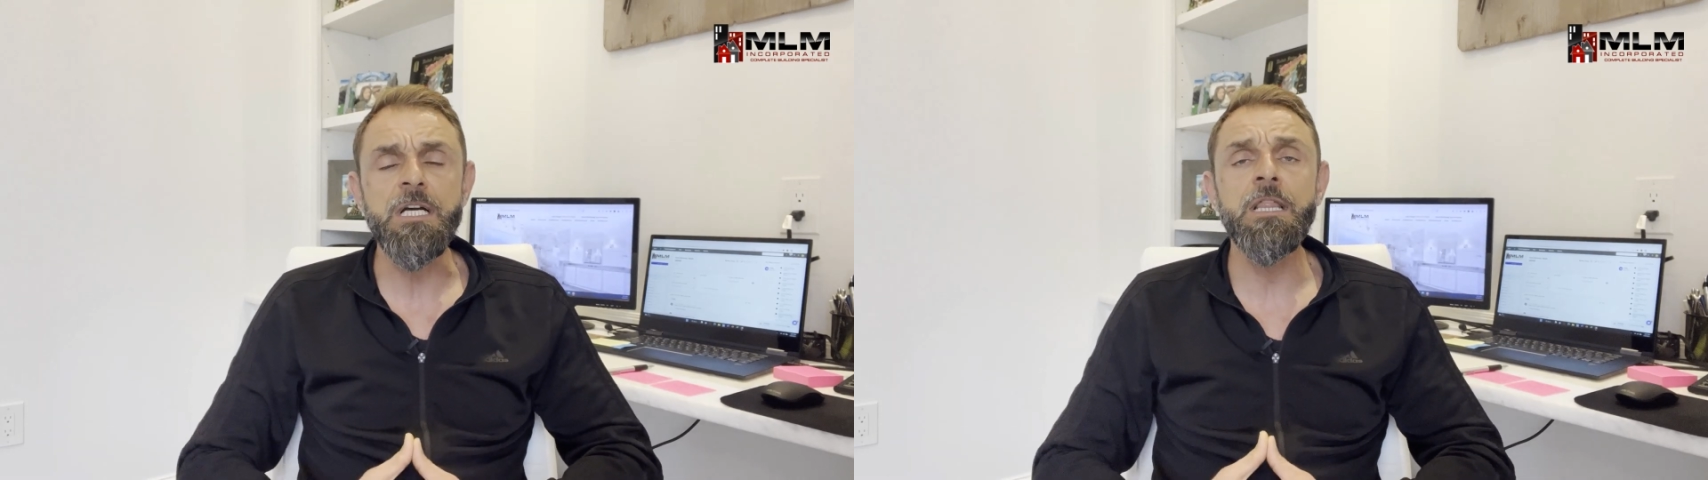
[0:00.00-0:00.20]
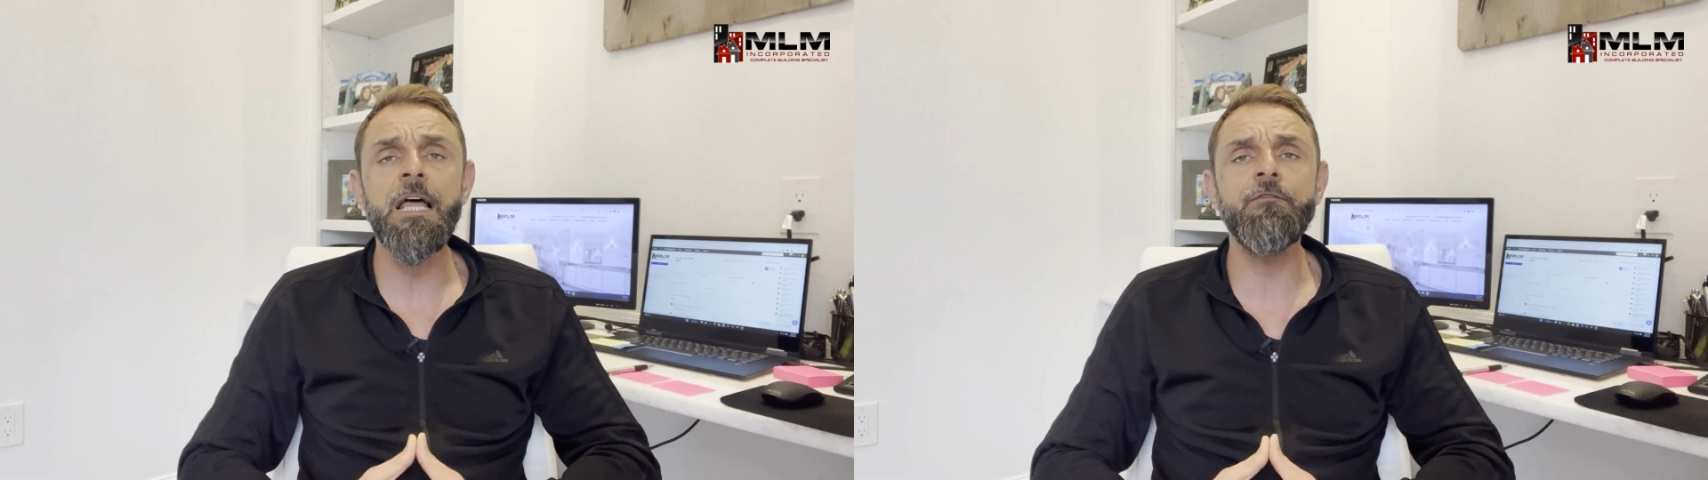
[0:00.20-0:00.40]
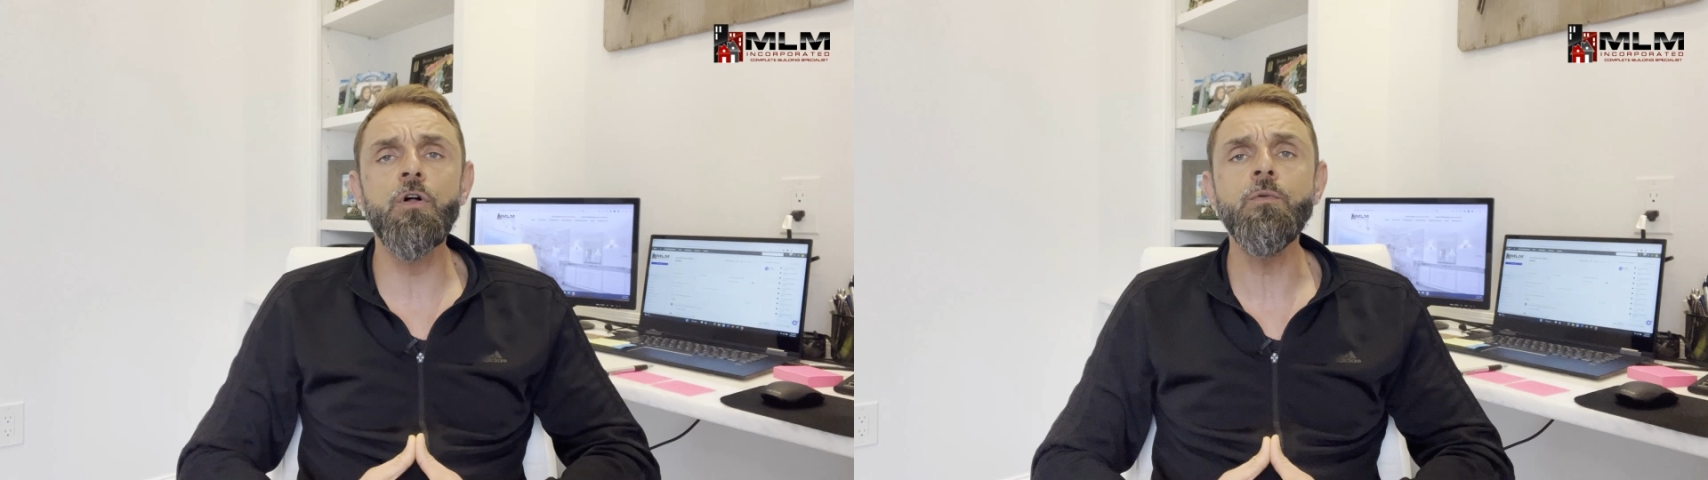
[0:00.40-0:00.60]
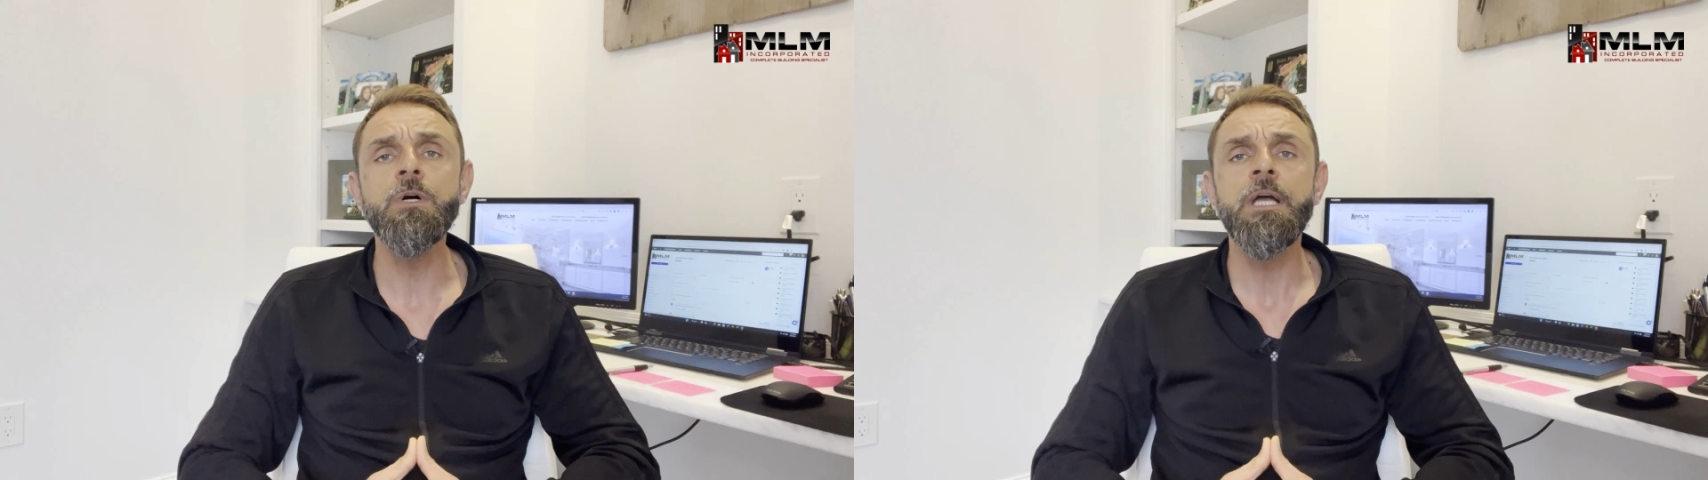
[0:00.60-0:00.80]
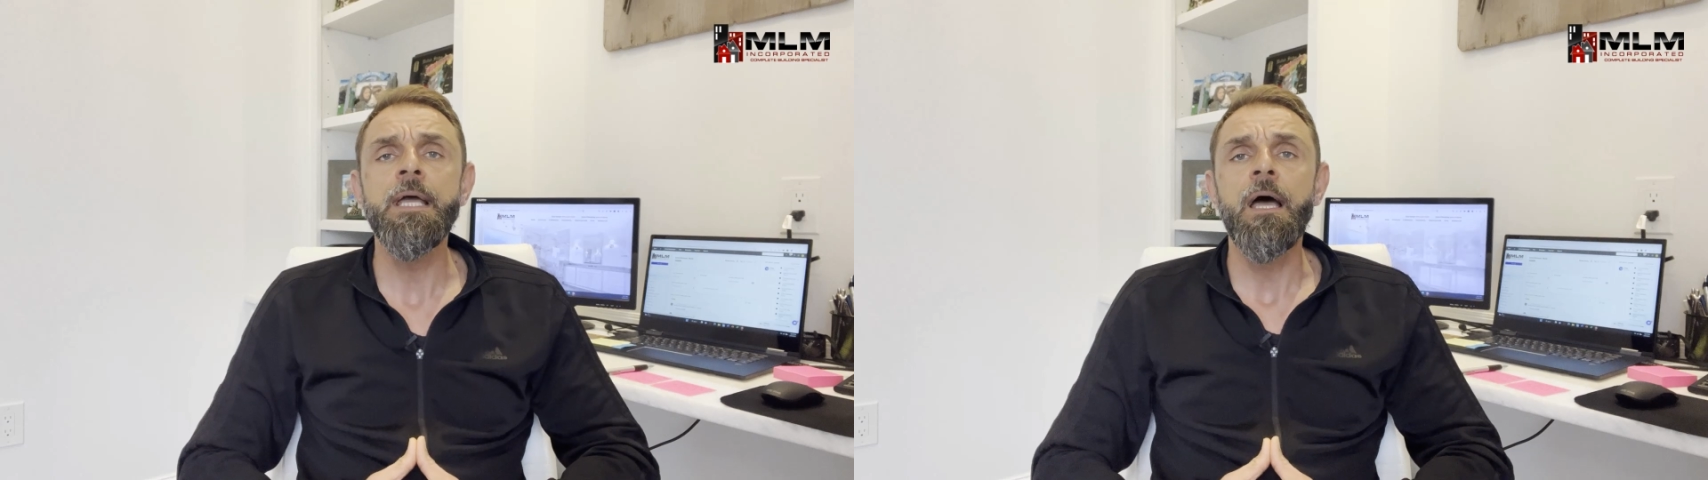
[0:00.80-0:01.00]

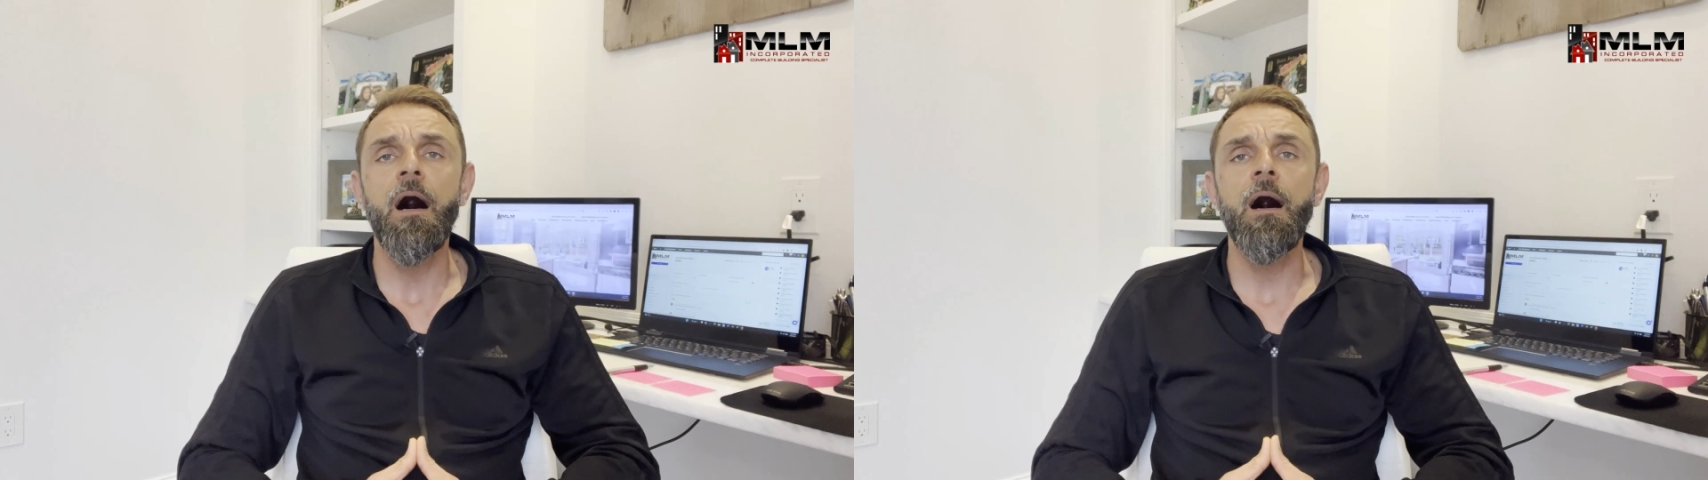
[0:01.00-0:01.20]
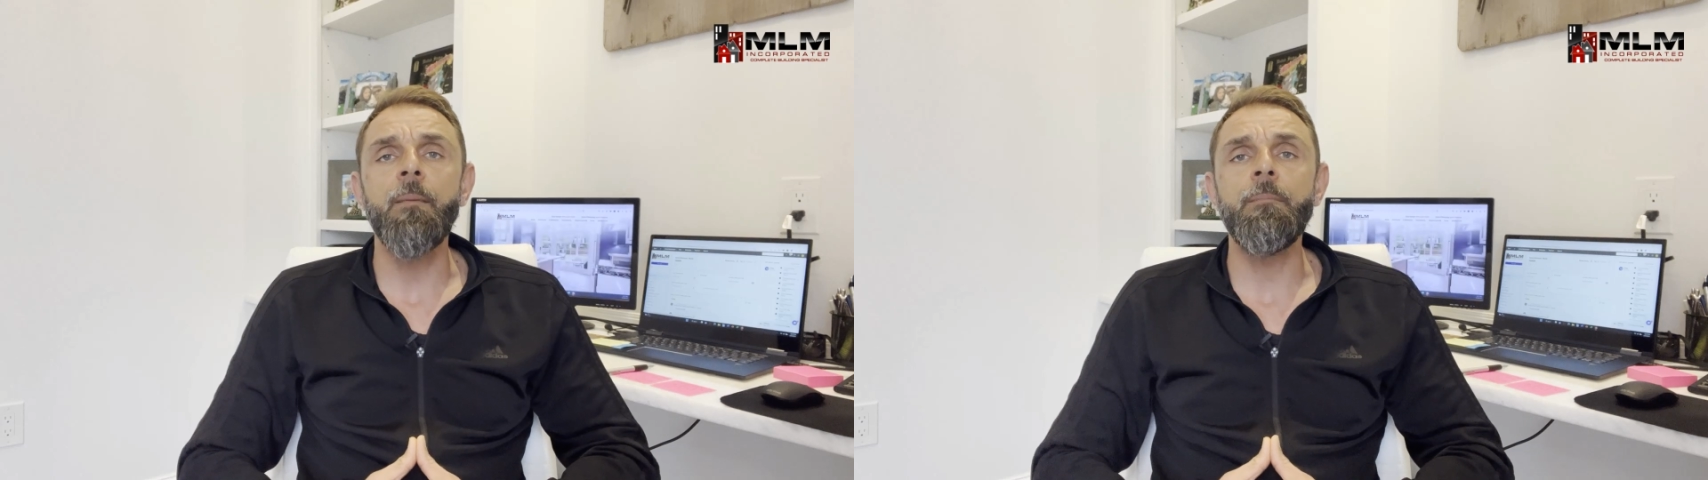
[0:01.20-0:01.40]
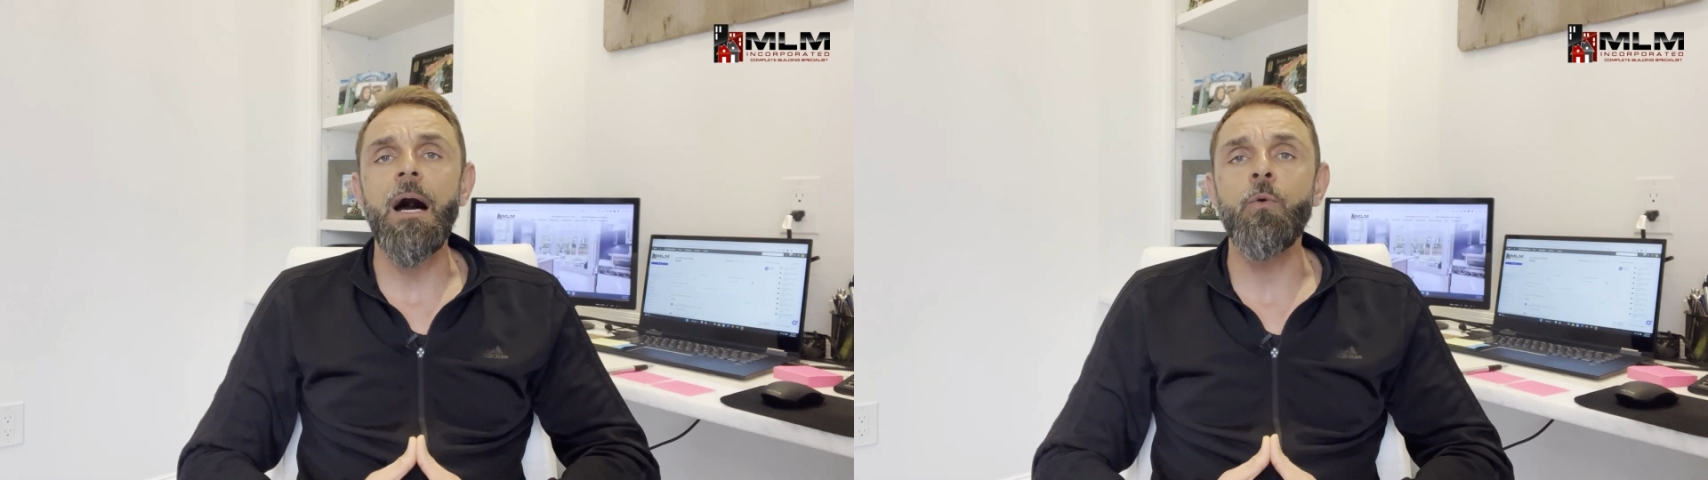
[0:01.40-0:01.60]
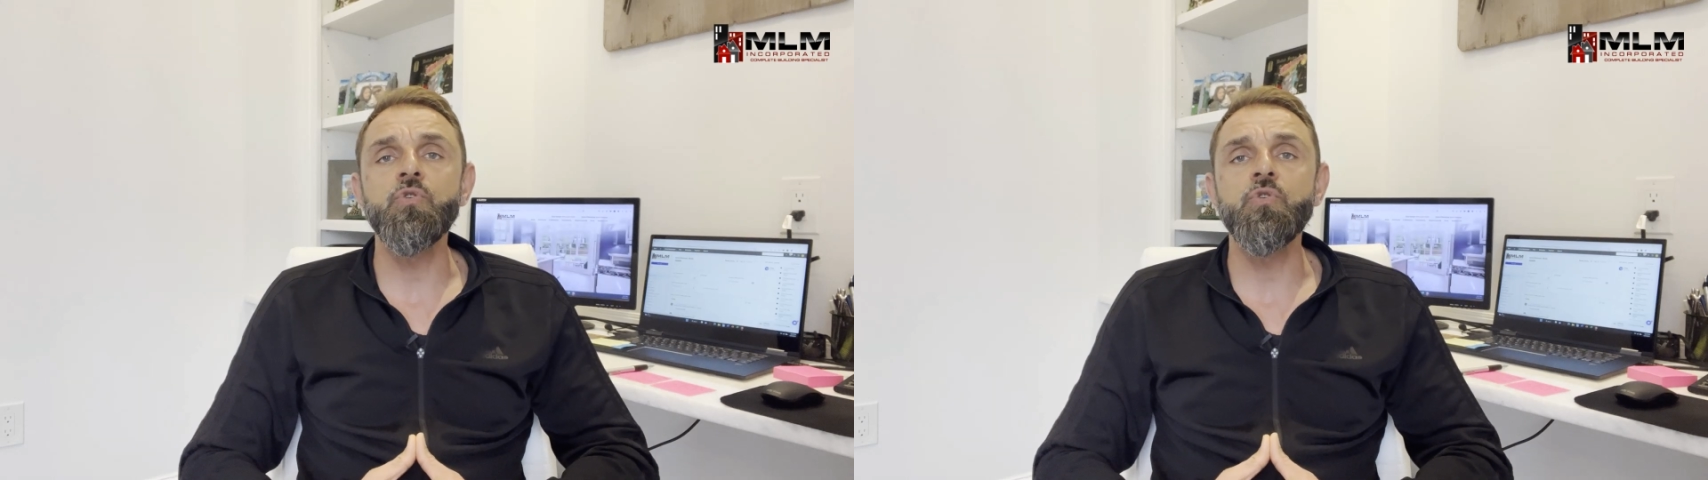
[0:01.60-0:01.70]
level, I